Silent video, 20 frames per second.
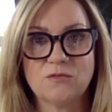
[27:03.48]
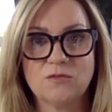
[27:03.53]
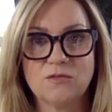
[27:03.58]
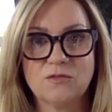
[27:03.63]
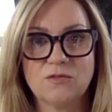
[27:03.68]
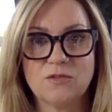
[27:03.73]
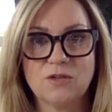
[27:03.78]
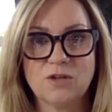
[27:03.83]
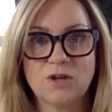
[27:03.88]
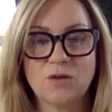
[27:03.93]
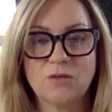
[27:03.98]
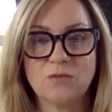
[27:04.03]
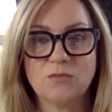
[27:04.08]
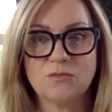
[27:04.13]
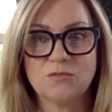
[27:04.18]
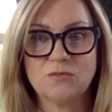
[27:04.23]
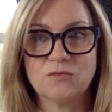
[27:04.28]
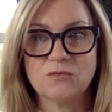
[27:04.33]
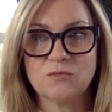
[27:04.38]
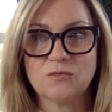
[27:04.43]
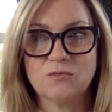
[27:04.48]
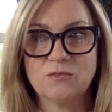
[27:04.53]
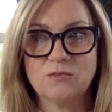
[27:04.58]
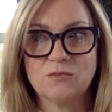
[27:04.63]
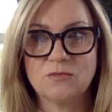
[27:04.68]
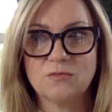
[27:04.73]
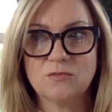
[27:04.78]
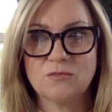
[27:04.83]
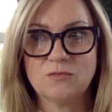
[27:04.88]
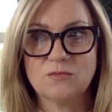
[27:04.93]
you know
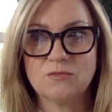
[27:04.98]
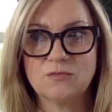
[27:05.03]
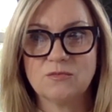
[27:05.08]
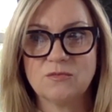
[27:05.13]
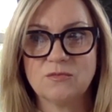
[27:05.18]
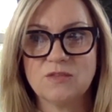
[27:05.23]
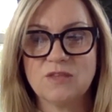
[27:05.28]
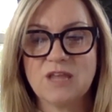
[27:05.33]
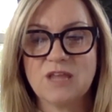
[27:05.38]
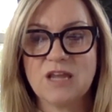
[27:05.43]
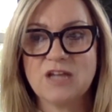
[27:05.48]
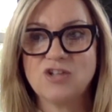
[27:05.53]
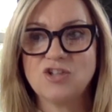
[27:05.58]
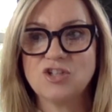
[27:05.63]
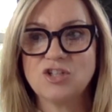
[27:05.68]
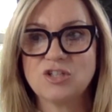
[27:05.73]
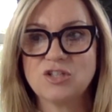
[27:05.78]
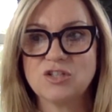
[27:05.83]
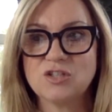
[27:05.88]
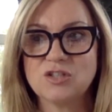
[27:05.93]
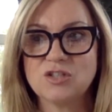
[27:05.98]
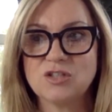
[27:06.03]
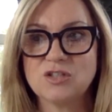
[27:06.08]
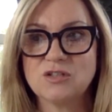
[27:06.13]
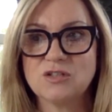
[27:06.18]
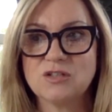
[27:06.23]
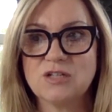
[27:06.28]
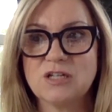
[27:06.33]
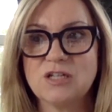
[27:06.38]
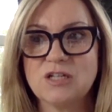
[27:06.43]
they just
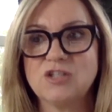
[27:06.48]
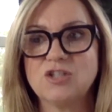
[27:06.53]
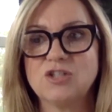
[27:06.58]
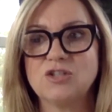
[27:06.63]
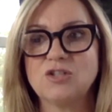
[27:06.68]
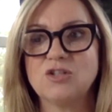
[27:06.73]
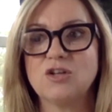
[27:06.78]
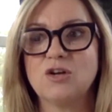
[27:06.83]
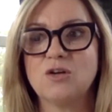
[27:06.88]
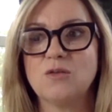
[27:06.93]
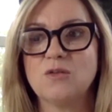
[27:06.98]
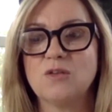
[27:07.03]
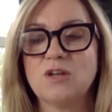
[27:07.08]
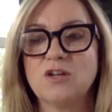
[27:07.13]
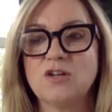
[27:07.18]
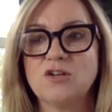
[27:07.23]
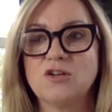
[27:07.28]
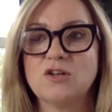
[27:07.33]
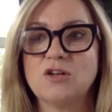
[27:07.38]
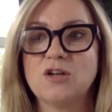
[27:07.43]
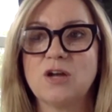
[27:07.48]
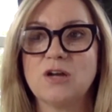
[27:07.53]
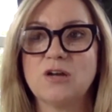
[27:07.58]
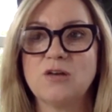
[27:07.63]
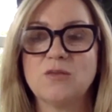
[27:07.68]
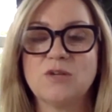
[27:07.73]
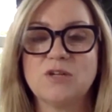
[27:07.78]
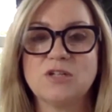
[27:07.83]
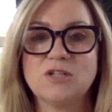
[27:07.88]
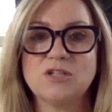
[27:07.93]
need to know that you're not
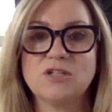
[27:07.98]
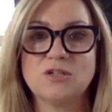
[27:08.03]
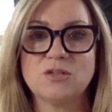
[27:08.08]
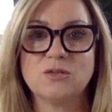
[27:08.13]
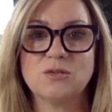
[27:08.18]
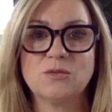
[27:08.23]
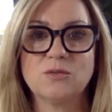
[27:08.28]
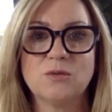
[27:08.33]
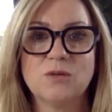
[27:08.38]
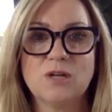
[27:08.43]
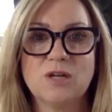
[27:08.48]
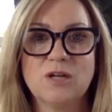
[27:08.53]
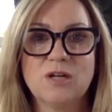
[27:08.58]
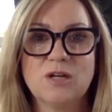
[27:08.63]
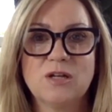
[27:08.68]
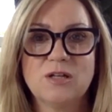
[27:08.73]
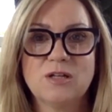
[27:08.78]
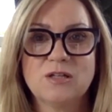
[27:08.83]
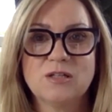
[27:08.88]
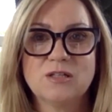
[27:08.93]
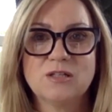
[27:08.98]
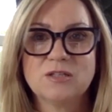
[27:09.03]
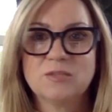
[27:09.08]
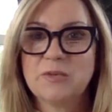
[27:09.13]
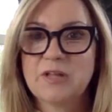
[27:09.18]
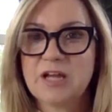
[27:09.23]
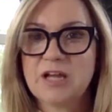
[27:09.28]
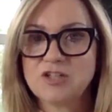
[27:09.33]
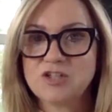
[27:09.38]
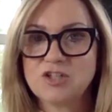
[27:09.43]
going to
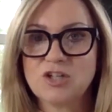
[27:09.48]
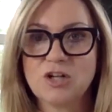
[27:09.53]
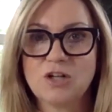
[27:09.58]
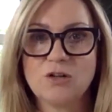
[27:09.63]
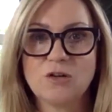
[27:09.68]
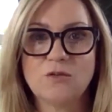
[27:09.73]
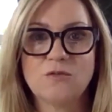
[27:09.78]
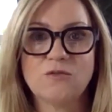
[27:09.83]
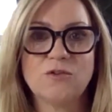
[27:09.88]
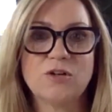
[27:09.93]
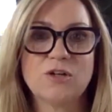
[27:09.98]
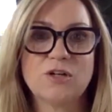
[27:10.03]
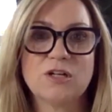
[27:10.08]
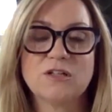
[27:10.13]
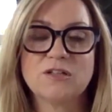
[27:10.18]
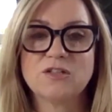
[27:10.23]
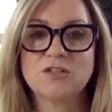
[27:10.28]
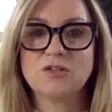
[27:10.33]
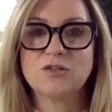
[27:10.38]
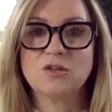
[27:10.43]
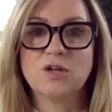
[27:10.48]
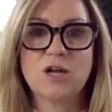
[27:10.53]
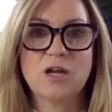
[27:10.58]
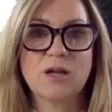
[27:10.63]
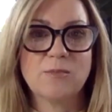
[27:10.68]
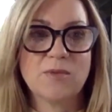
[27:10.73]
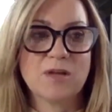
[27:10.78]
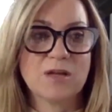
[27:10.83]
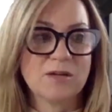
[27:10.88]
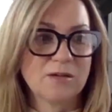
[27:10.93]
splash it all over an
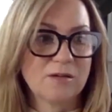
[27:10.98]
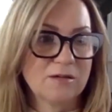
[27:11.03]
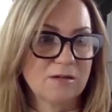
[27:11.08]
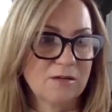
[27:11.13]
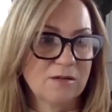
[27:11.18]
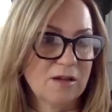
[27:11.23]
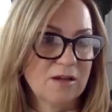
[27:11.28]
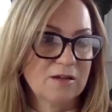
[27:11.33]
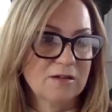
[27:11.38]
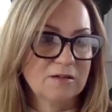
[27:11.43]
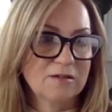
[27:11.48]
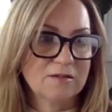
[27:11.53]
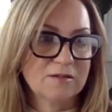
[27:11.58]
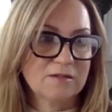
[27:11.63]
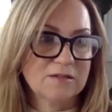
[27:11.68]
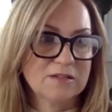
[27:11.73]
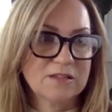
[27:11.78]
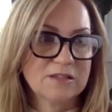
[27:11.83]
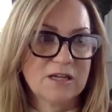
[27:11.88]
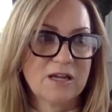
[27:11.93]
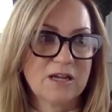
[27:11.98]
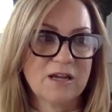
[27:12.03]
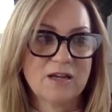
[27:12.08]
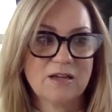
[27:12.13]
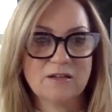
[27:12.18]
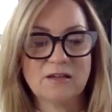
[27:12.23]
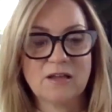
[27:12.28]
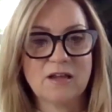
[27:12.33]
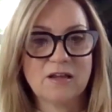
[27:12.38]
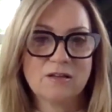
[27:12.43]
Instagram, and
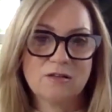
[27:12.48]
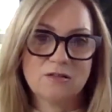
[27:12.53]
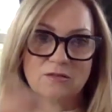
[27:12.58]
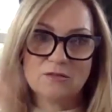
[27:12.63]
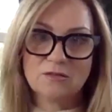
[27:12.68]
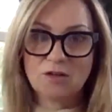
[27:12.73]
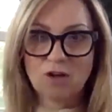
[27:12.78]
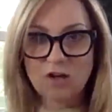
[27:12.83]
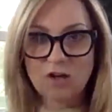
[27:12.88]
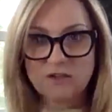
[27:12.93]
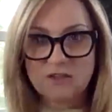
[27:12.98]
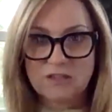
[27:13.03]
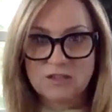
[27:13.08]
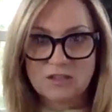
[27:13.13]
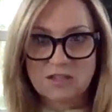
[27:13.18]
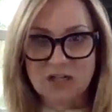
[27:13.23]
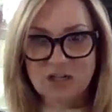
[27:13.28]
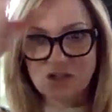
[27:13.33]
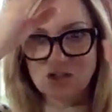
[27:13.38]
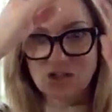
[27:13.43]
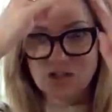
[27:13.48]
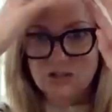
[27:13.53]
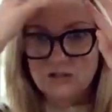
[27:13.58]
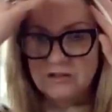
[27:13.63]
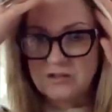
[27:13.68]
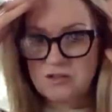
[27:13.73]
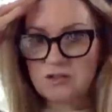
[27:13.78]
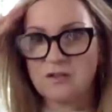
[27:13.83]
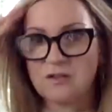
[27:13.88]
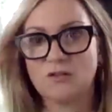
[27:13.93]
say, like,
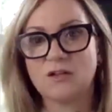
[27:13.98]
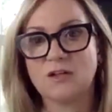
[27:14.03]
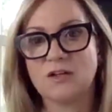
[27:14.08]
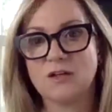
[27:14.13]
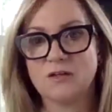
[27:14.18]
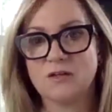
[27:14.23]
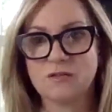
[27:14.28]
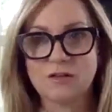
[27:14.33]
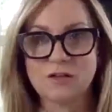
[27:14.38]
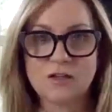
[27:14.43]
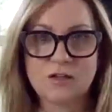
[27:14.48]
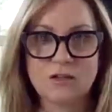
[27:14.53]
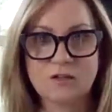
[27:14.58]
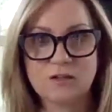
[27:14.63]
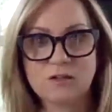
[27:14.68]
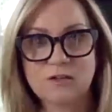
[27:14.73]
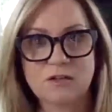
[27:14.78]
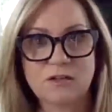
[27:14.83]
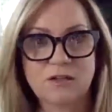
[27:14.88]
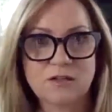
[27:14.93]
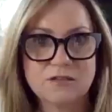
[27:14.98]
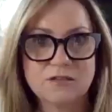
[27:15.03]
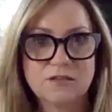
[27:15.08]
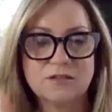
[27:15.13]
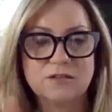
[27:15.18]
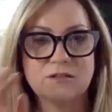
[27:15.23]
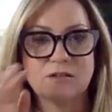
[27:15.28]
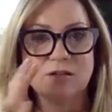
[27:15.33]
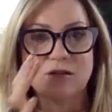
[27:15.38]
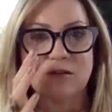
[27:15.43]
ostentatious, look at
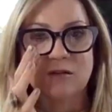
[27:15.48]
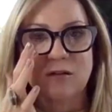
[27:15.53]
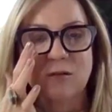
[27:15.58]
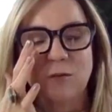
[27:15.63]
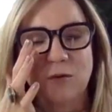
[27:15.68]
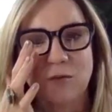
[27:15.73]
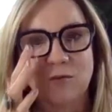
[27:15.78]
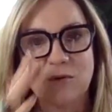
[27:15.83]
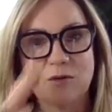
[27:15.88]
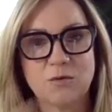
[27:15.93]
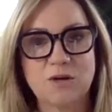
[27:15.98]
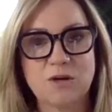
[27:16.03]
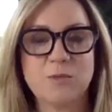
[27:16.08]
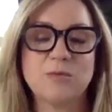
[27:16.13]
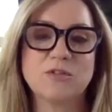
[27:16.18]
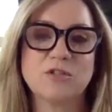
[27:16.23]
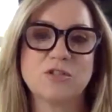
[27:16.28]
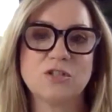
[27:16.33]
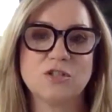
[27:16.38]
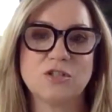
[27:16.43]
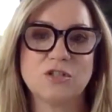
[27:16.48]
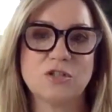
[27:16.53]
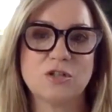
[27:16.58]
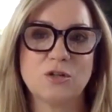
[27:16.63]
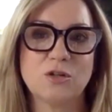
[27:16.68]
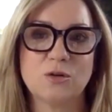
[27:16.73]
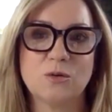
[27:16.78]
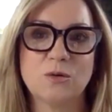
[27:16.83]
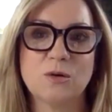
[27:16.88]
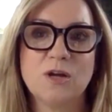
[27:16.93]
us, look at what we were able to
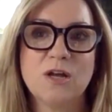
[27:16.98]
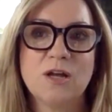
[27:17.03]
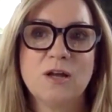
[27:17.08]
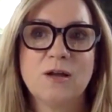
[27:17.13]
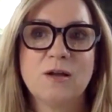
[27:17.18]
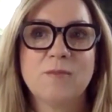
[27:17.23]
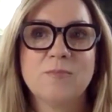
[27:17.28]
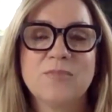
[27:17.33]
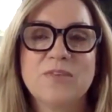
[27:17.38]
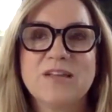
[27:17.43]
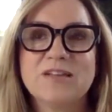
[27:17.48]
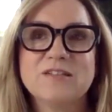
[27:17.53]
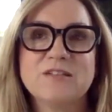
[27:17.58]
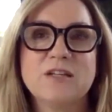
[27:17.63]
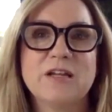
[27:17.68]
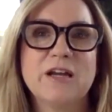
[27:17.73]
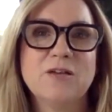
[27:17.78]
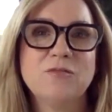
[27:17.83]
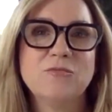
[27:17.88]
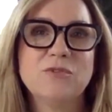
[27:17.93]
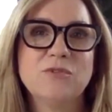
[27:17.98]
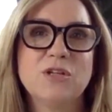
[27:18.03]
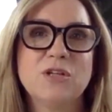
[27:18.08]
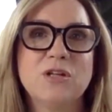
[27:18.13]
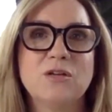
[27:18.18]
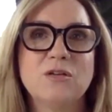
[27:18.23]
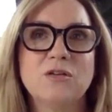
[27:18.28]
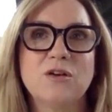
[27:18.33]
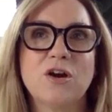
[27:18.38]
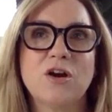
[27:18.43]
do. It's not really